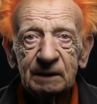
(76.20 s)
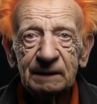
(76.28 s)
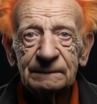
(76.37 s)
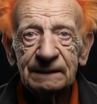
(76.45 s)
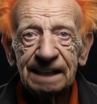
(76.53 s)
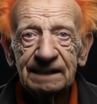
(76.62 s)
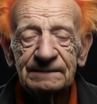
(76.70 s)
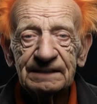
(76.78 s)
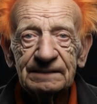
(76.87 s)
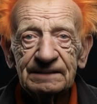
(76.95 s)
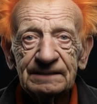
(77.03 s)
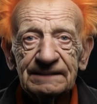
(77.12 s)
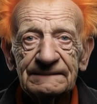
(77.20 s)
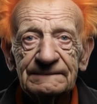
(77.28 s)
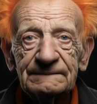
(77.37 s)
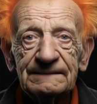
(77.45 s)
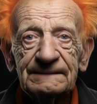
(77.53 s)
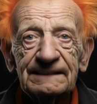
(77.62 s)
the well-being of others.
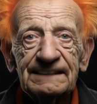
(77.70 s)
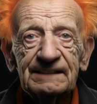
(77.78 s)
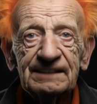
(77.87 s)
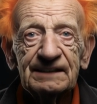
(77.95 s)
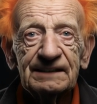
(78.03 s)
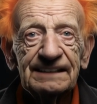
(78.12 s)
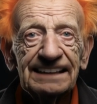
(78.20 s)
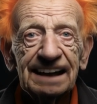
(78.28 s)
That's certainly